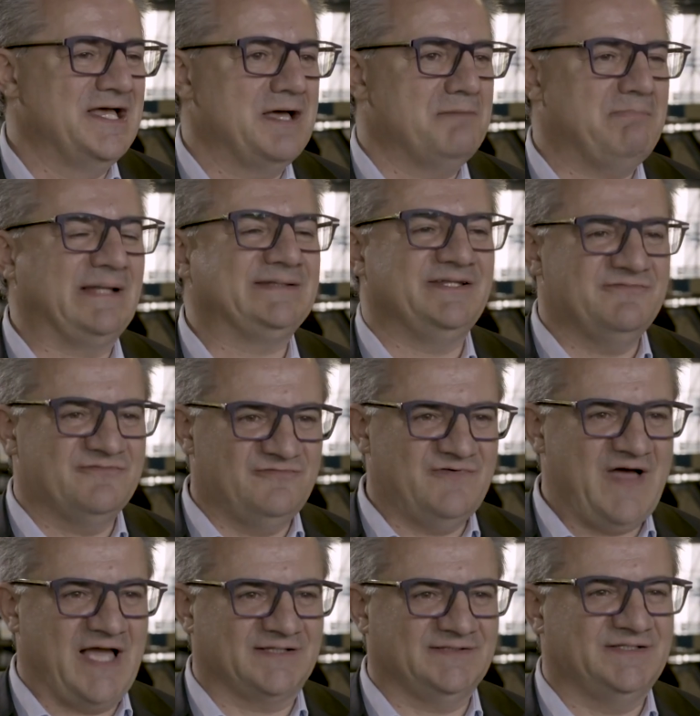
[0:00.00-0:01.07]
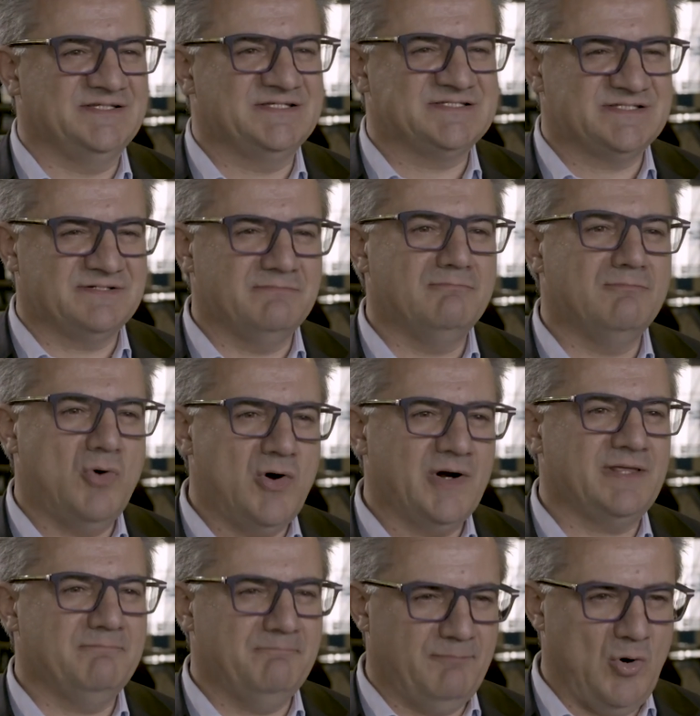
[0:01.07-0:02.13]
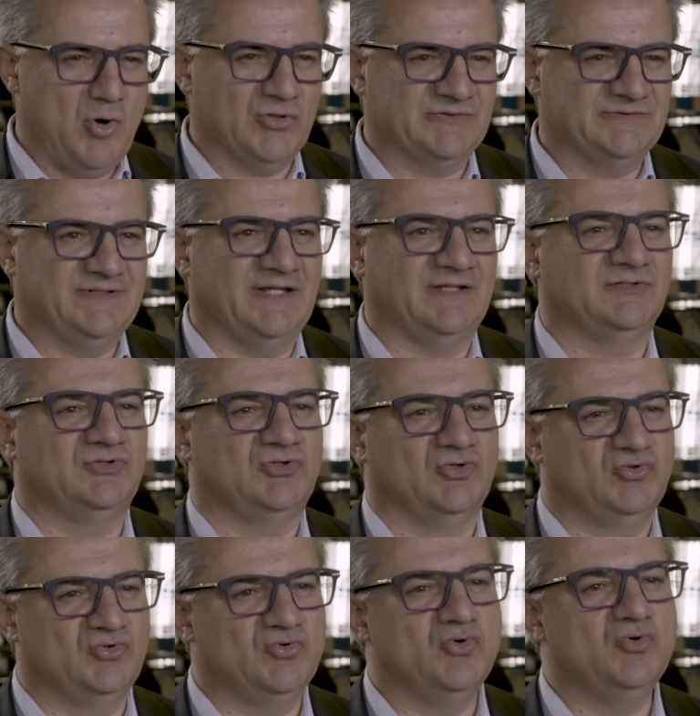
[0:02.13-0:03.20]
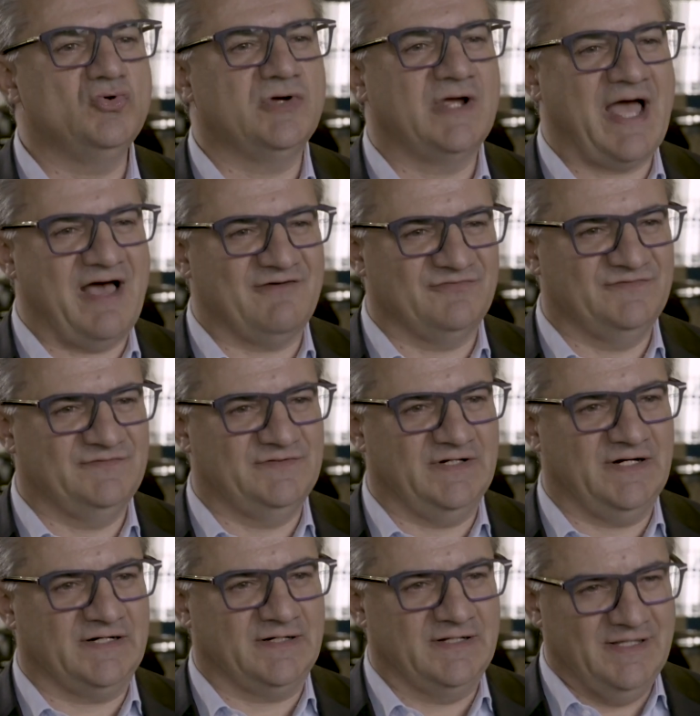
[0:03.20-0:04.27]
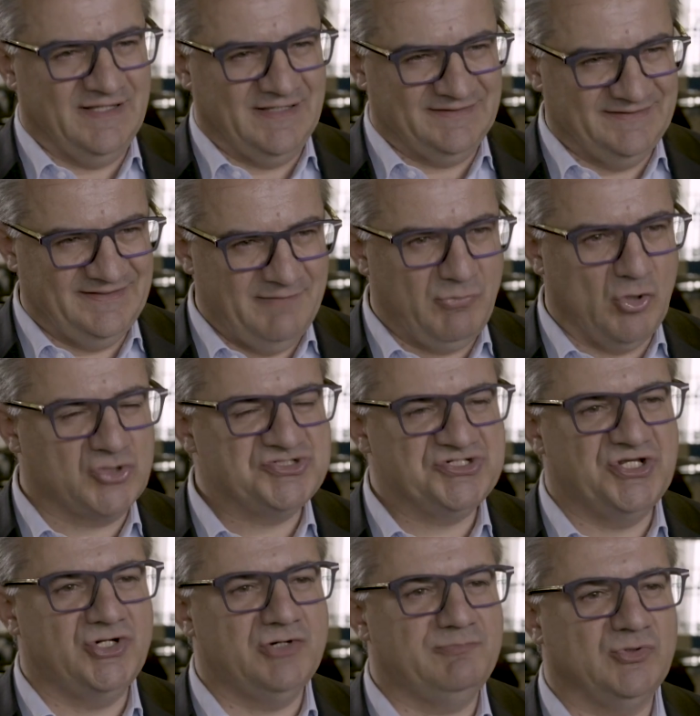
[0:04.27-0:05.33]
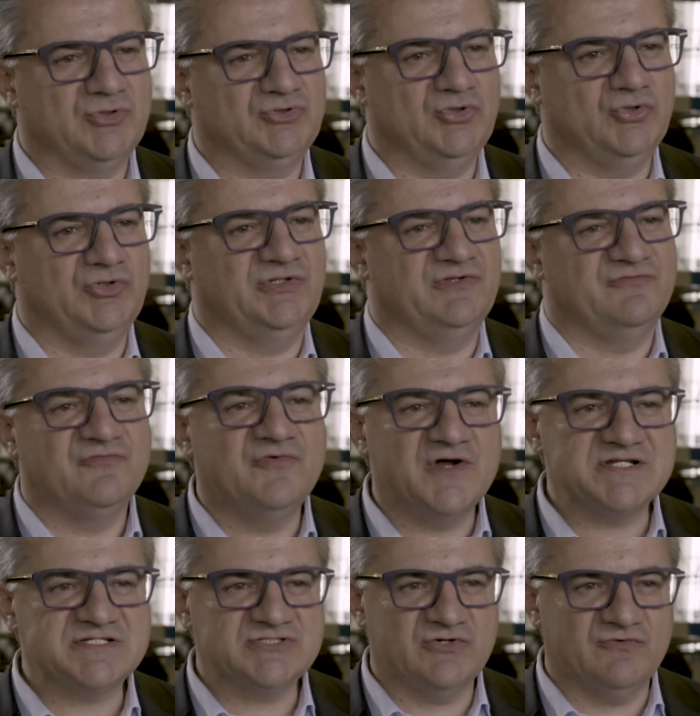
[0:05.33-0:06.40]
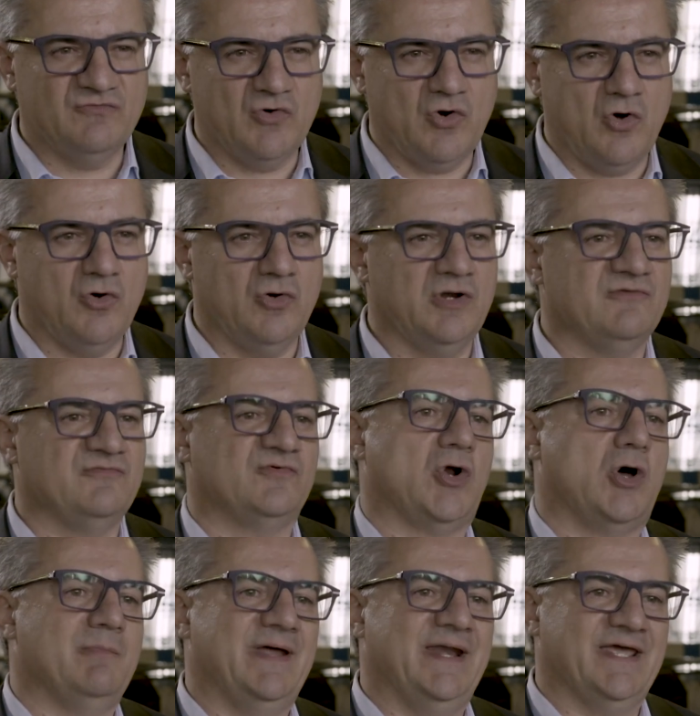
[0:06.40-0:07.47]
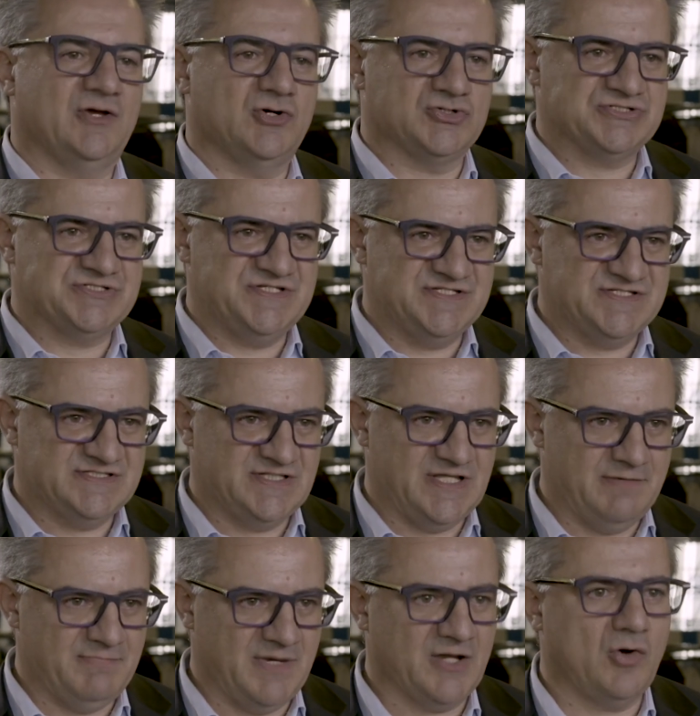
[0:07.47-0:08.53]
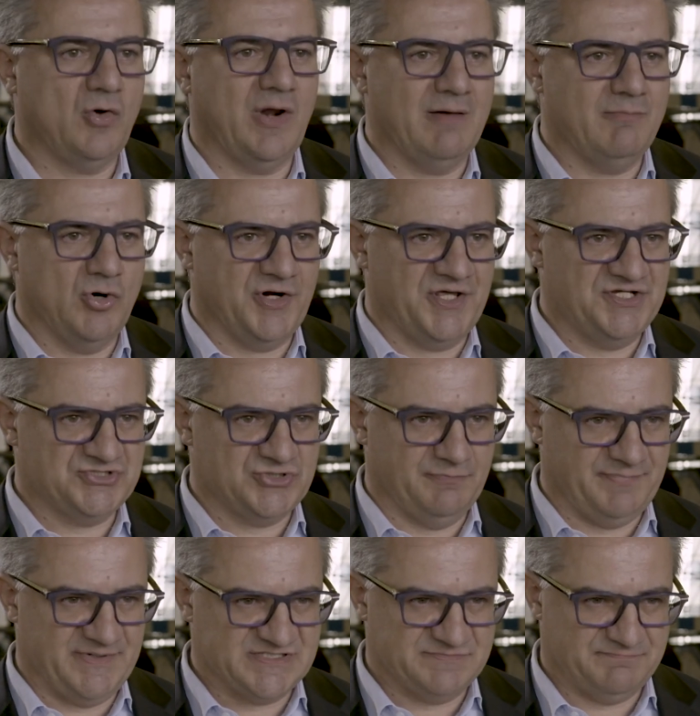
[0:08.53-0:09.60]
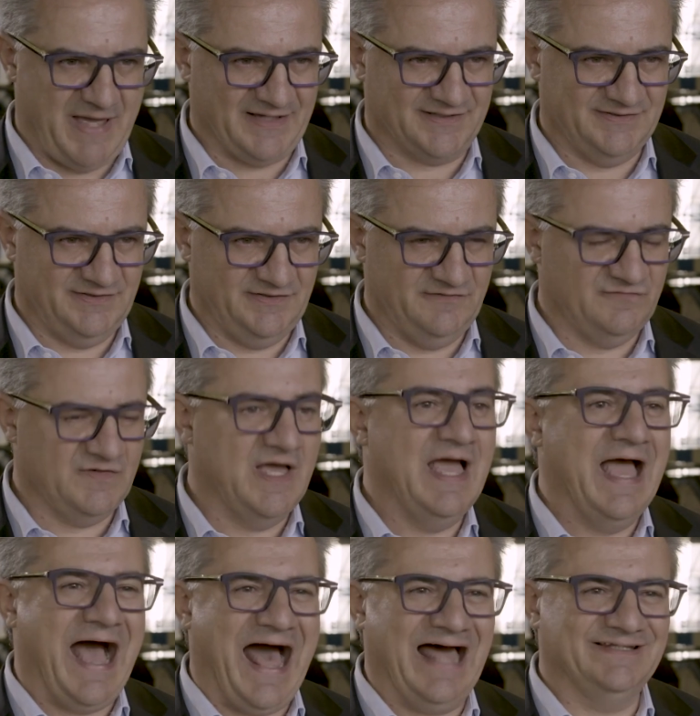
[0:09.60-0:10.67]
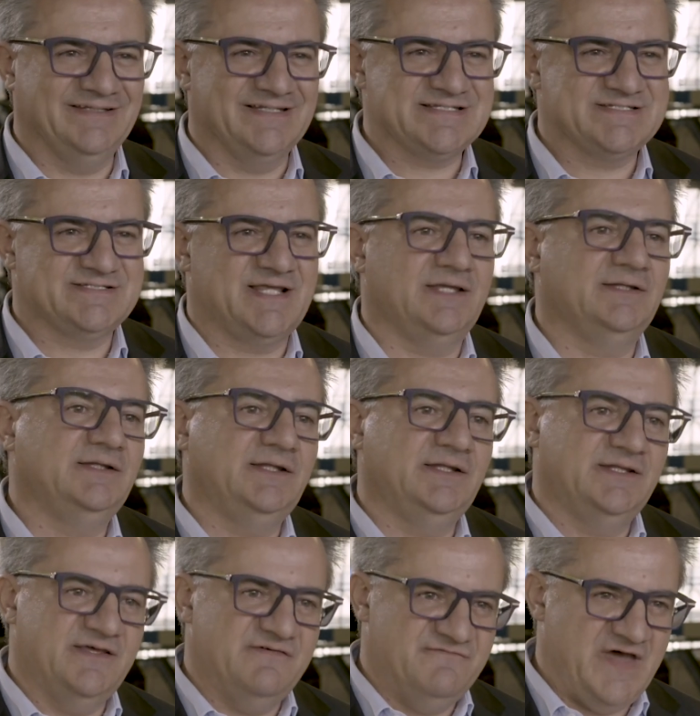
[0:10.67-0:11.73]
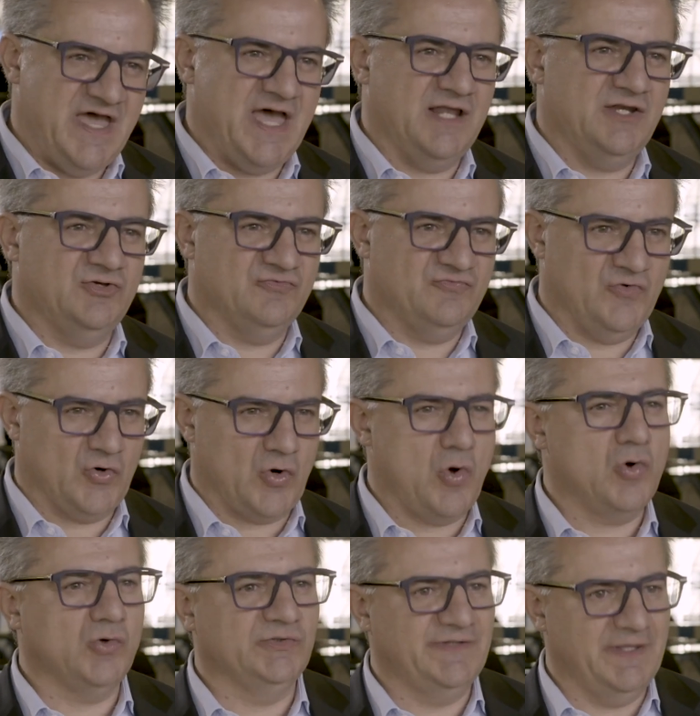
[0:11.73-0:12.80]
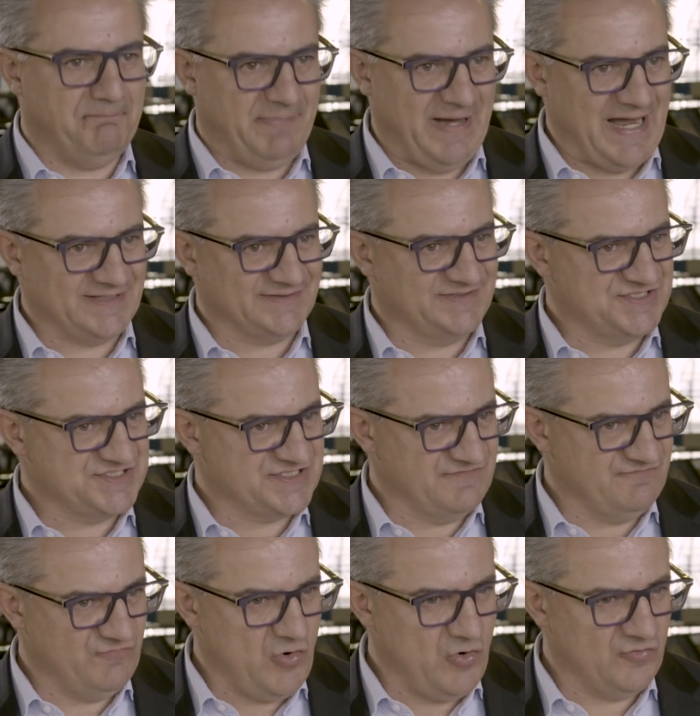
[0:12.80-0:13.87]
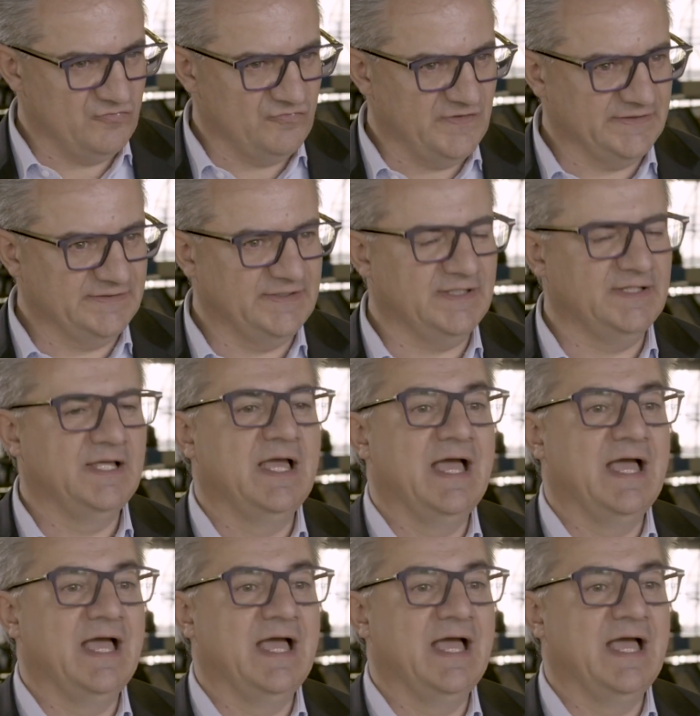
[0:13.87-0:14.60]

But in fact, it's more important to look after the blockchain opportunity, first of all, from an ecosystem collaboration perspective, understanding the value for all the parties involved,